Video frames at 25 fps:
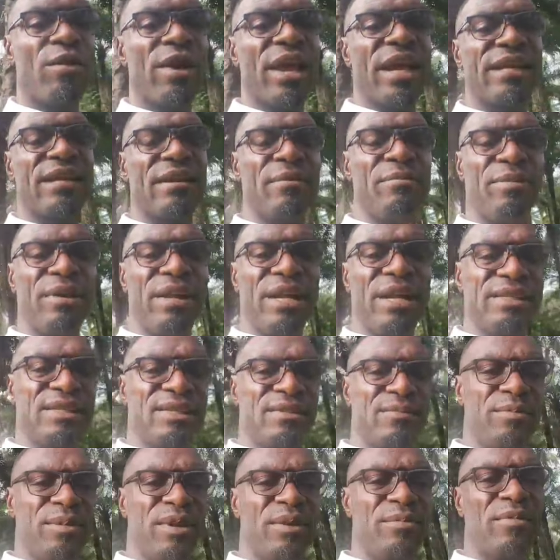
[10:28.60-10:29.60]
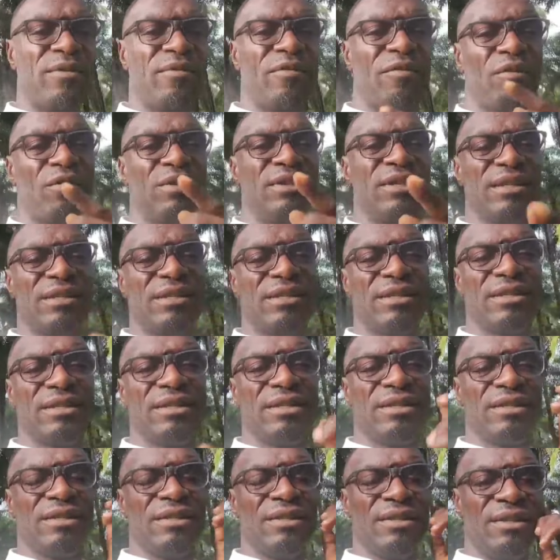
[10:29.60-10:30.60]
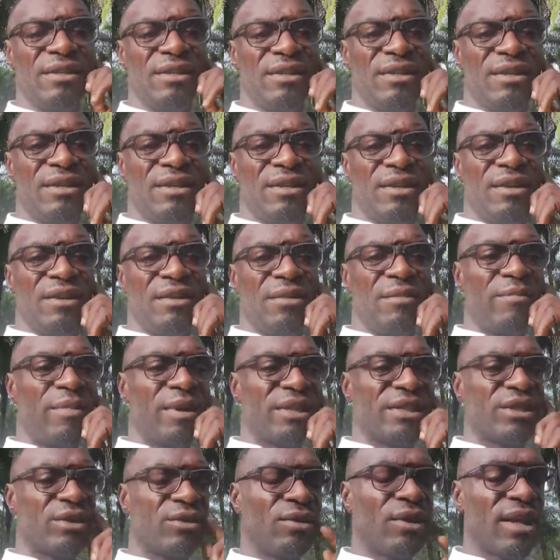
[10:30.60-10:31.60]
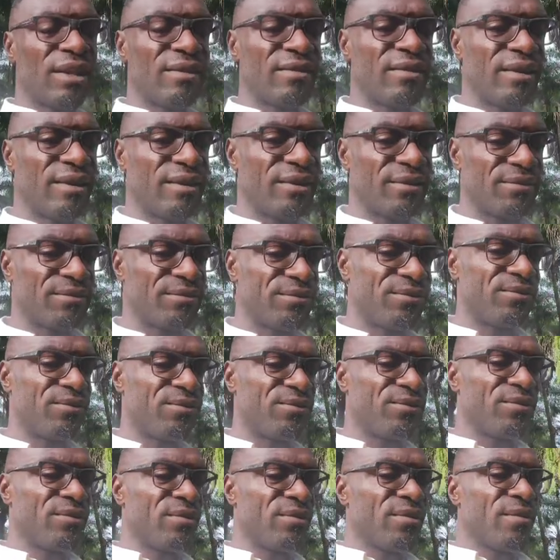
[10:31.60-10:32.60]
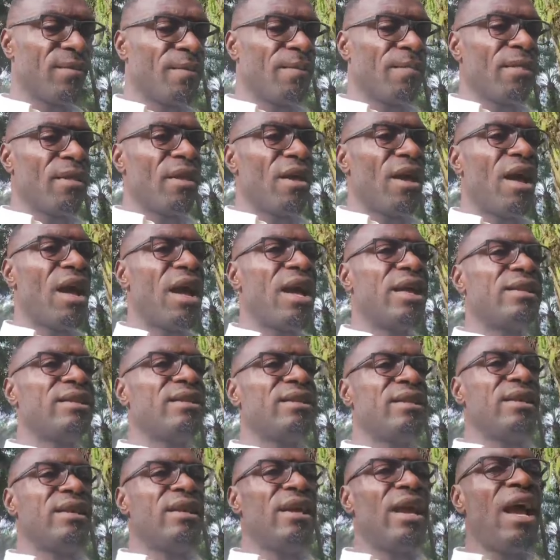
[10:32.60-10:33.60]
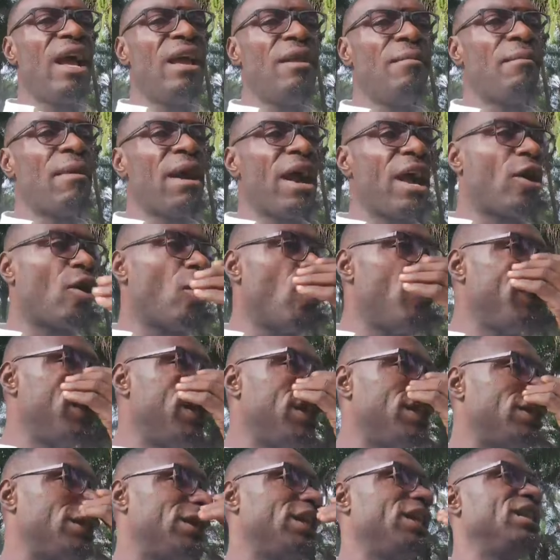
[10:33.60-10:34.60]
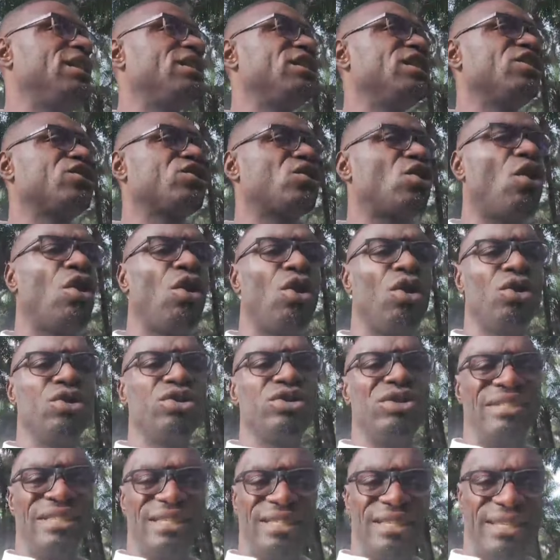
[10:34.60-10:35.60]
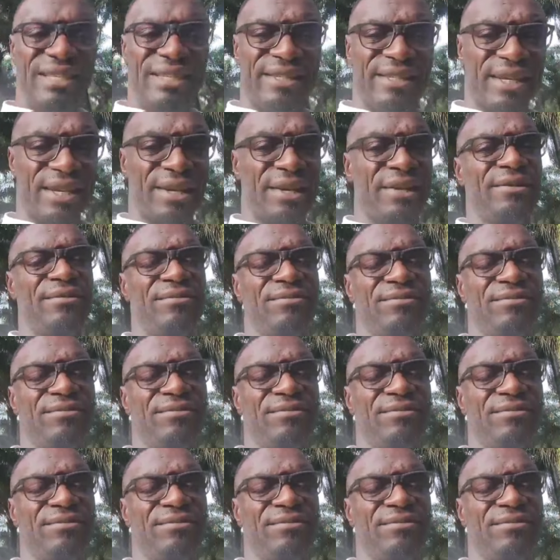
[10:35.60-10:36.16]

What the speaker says: where they blessed me before this particular thing. And here in my community, it is called Ndiche.